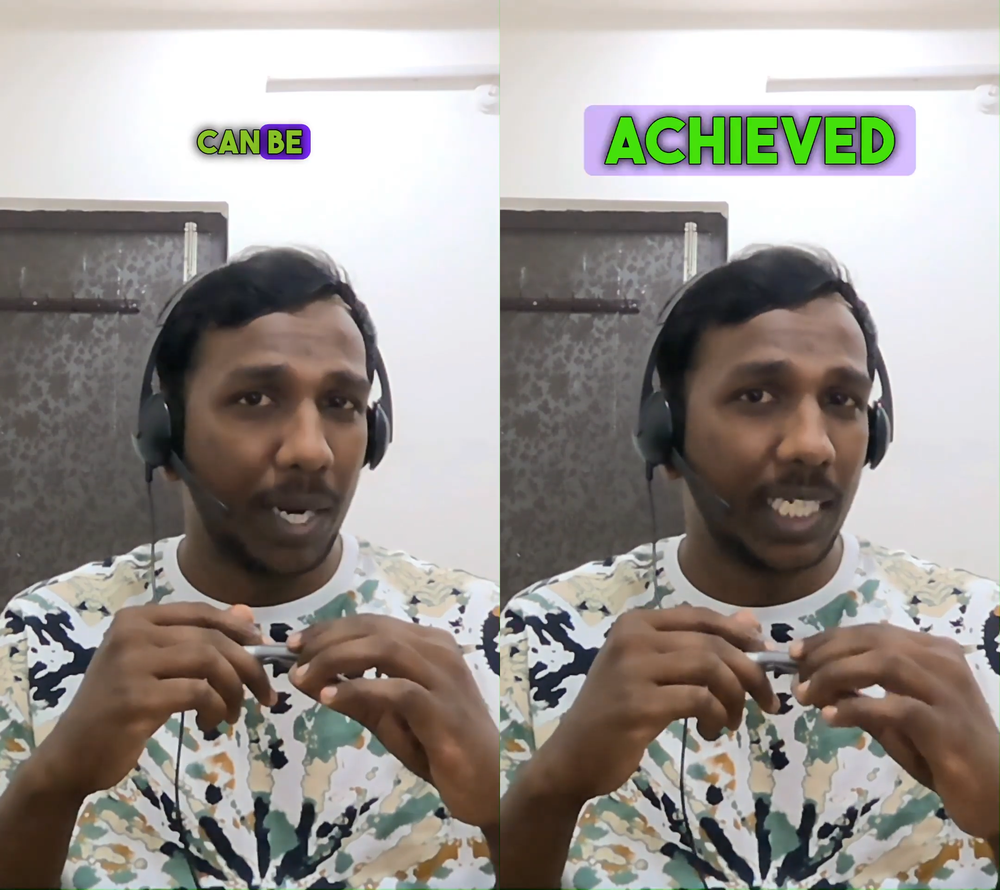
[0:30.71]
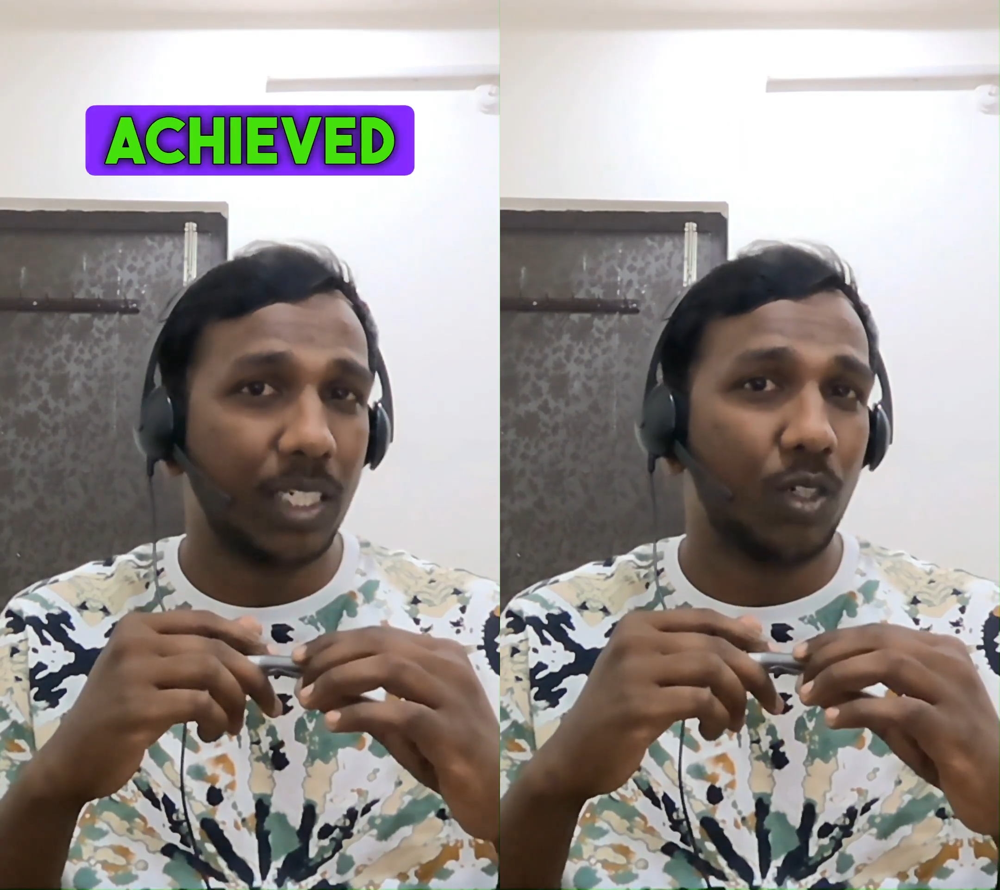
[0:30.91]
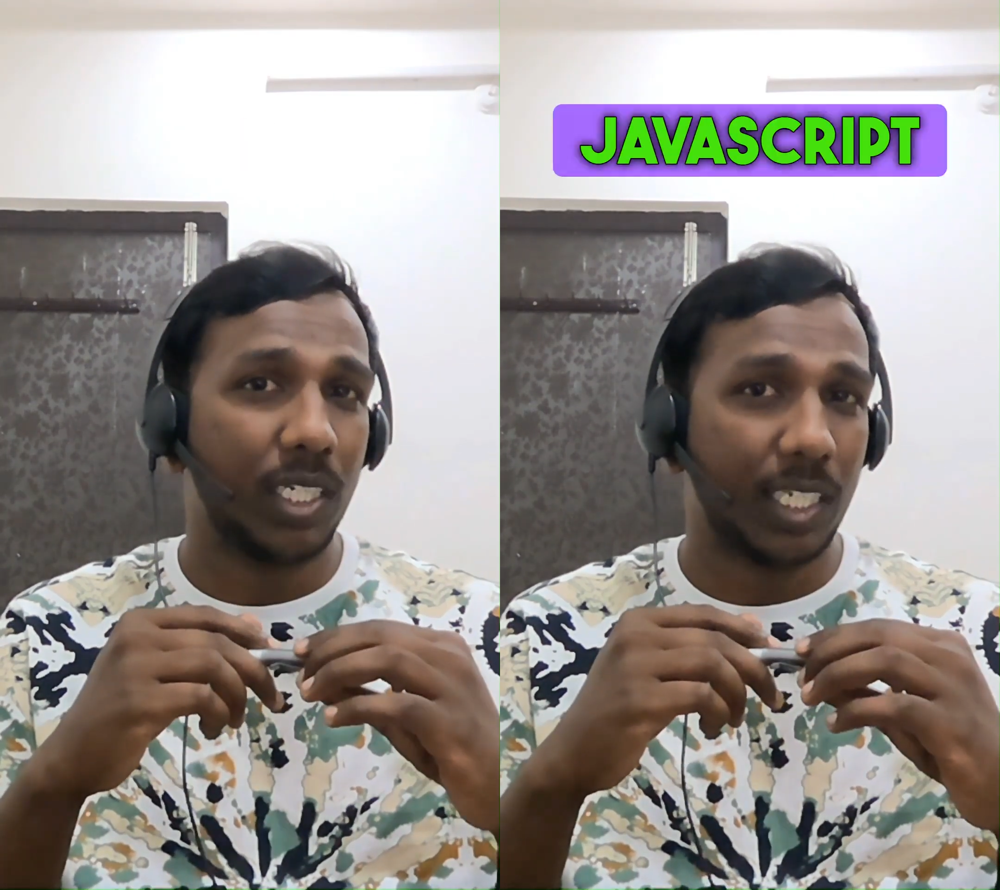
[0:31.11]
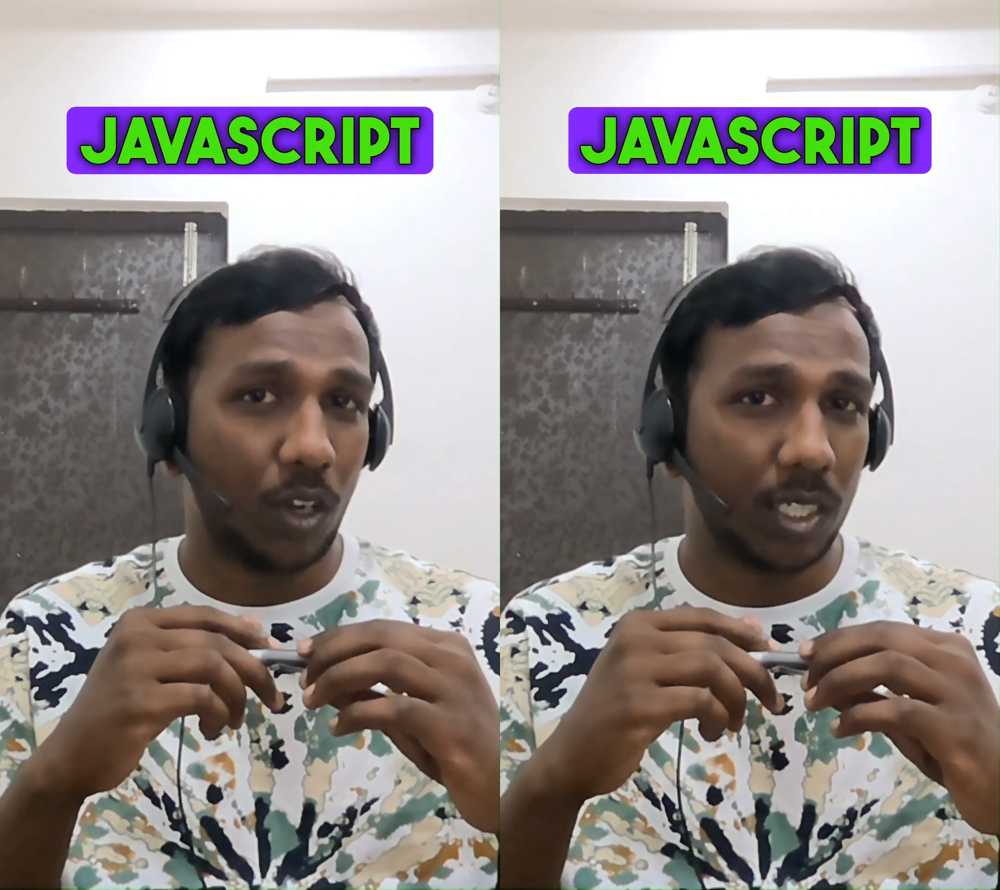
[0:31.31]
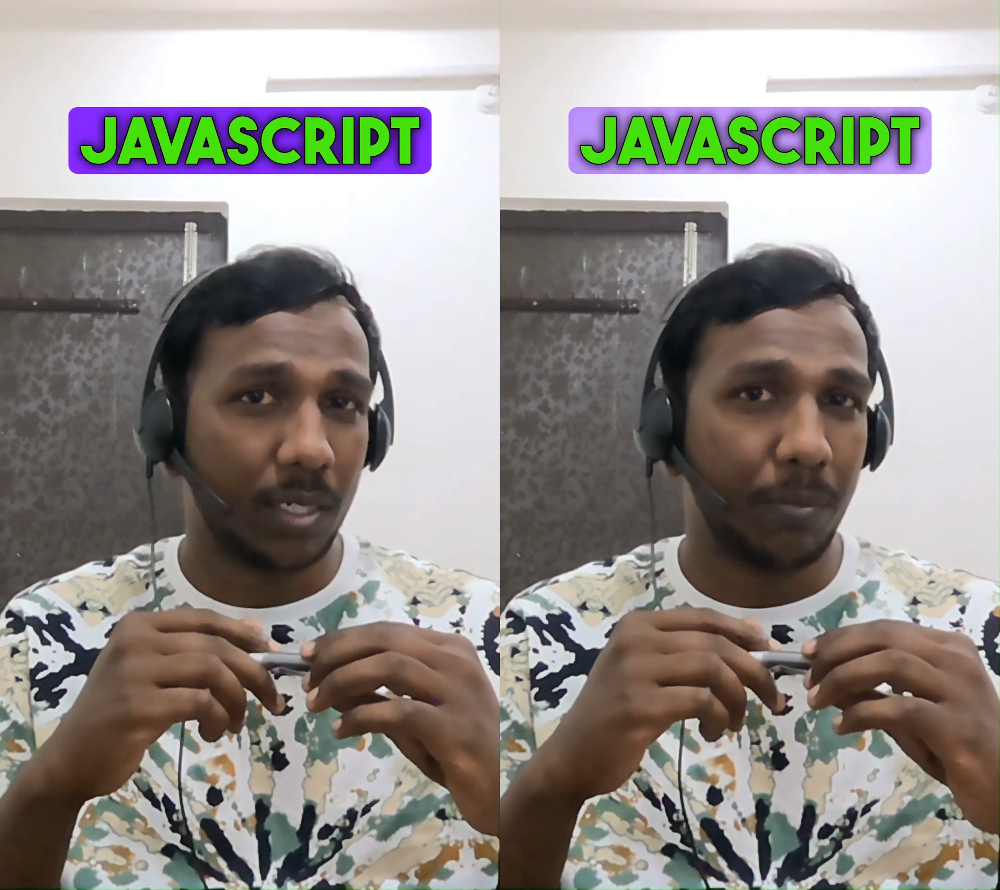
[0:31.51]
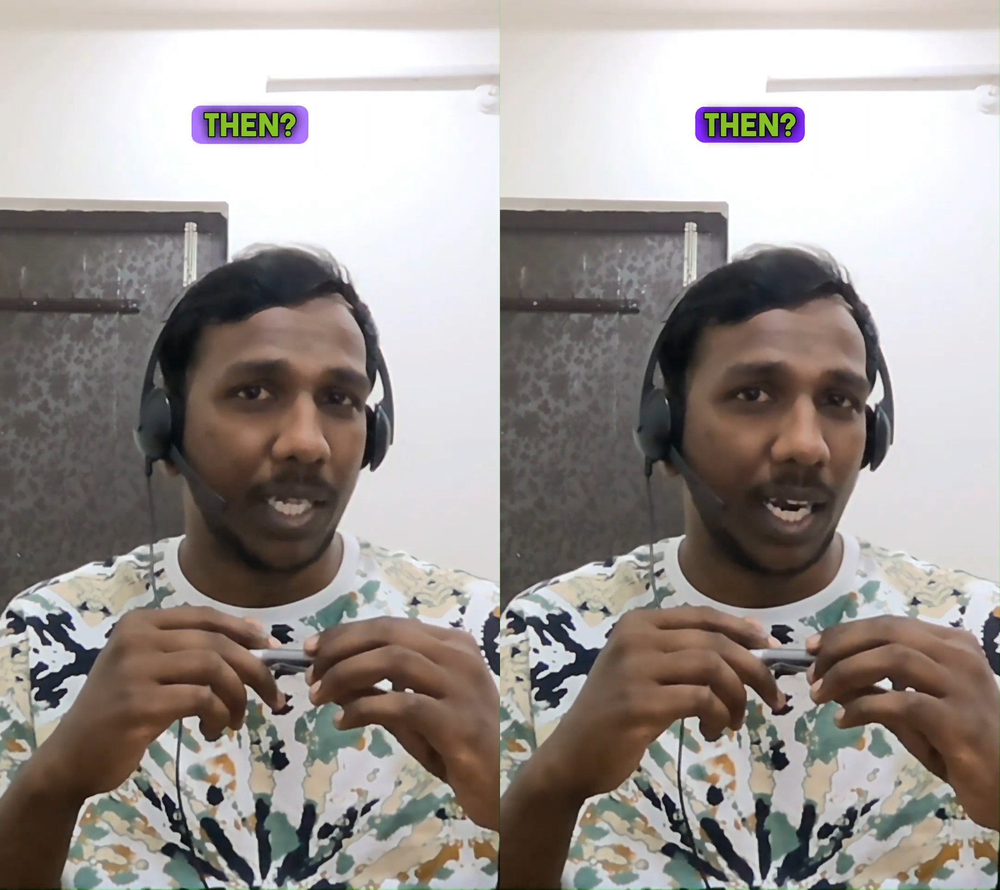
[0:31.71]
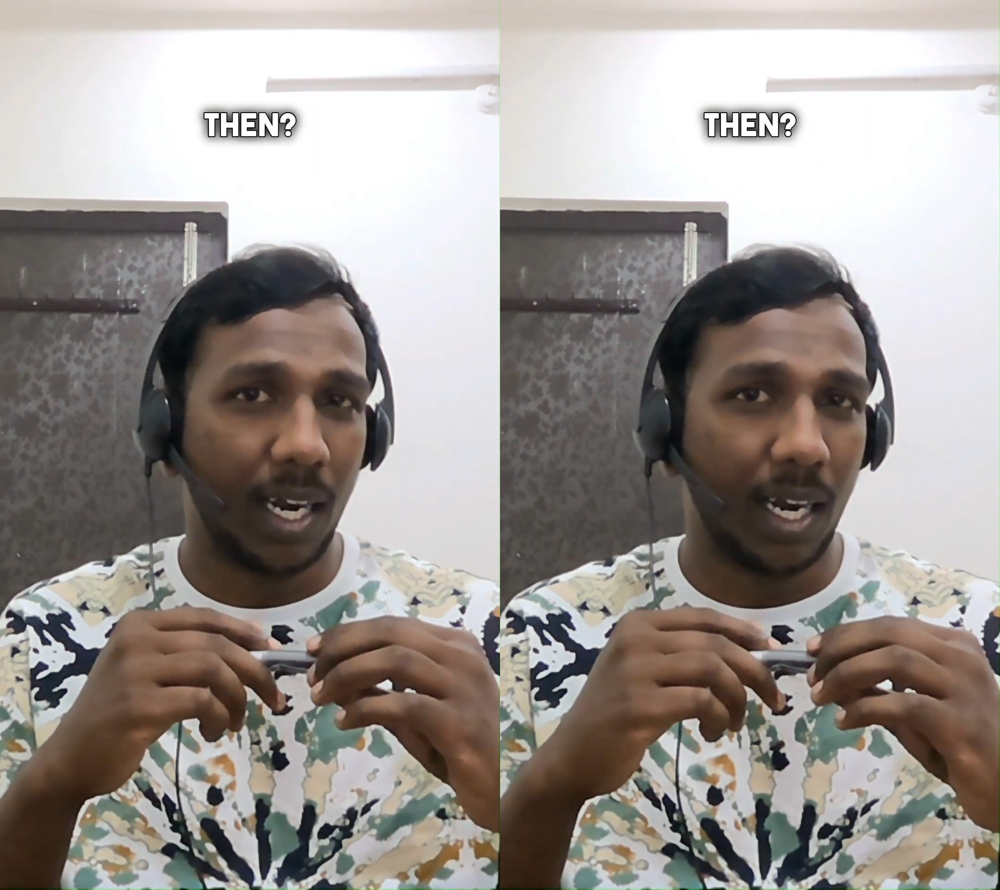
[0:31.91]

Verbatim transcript: achieved in JavaScript then.